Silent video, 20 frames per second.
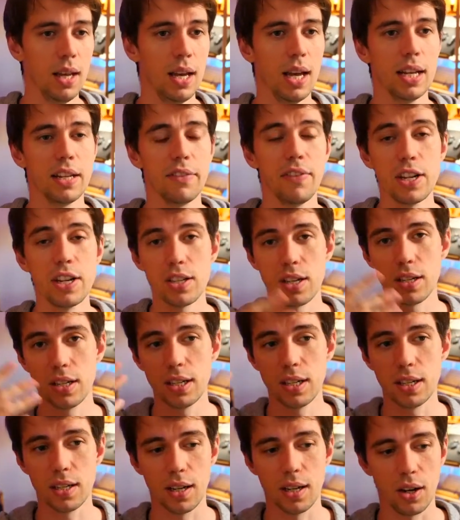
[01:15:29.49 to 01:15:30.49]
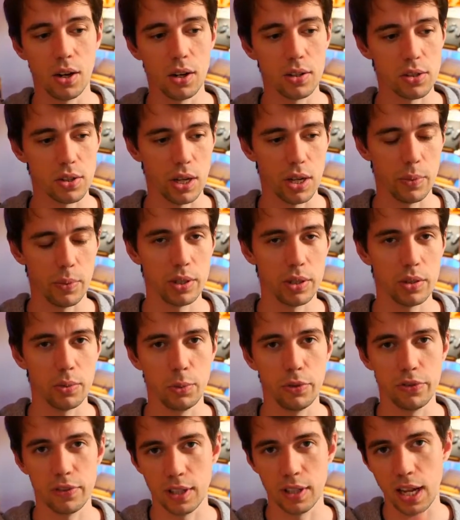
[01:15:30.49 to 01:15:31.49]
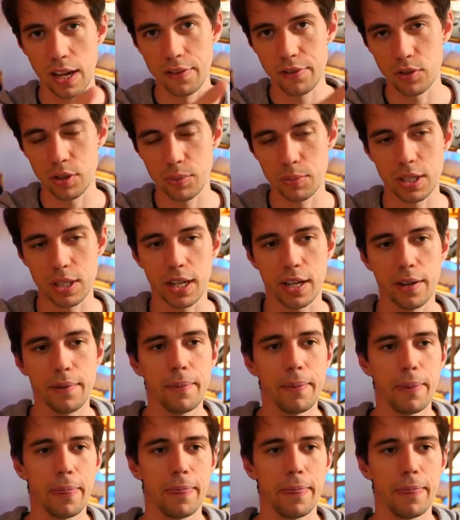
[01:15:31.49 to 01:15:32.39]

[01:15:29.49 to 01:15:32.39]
And eventually also I want to move the live streams there.